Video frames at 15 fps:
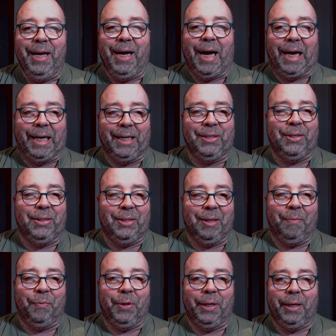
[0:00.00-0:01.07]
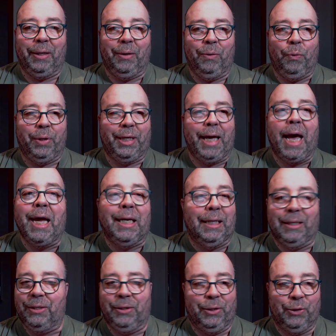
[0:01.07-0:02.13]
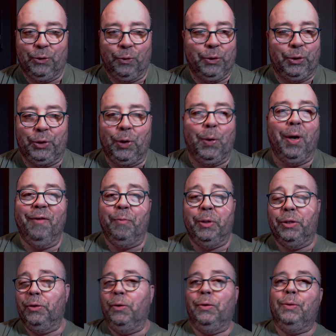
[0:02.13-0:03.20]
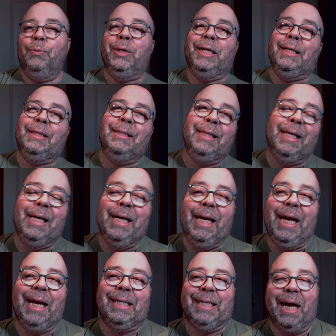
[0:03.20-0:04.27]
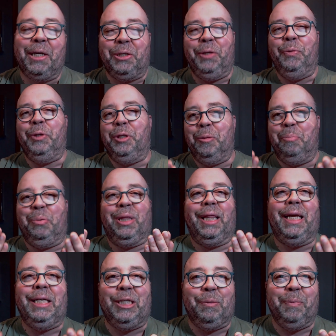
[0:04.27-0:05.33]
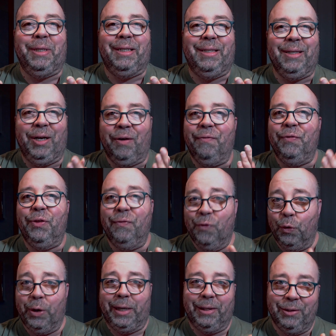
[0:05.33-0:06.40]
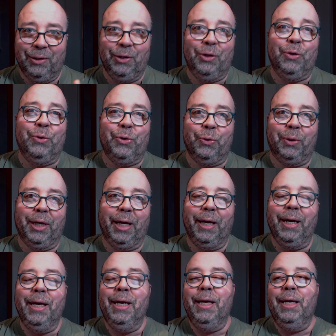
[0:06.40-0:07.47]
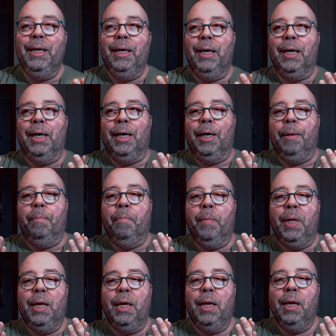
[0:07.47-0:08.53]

I guess it's something with cadences, or so I've been told. Well, it's actually with the placement of the voice, usually. Um,